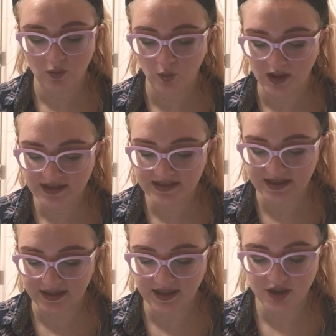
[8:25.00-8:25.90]
One
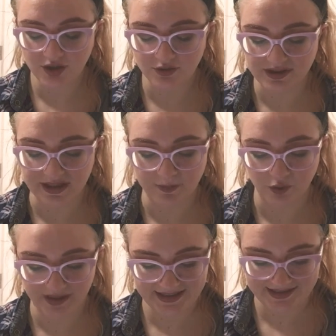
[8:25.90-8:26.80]
study used a
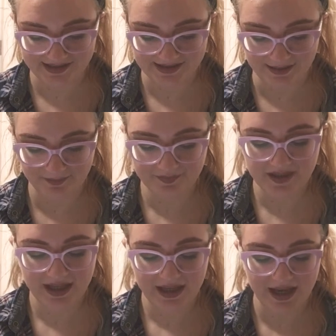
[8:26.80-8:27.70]
point system,
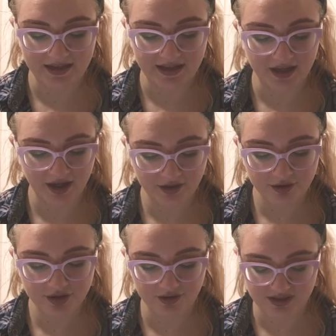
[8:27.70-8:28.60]
and the other
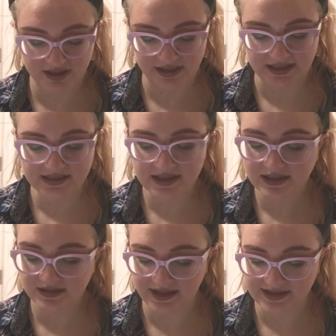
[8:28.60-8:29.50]
2 studies
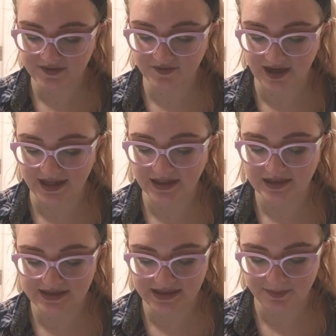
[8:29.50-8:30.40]
classified
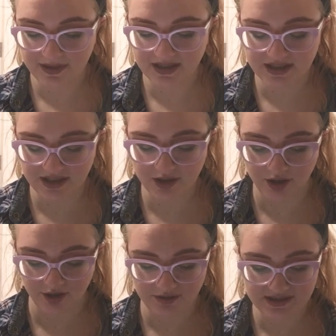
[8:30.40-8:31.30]
CPT
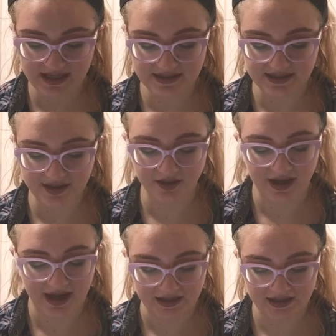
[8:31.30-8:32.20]
codes as either
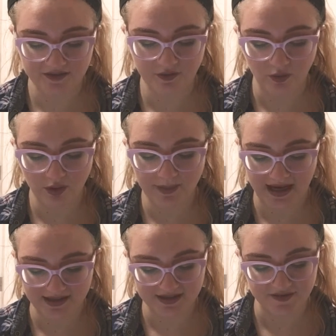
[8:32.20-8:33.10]
active or
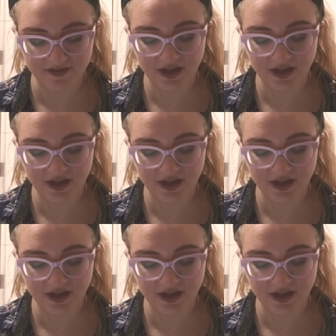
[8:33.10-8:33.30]
passive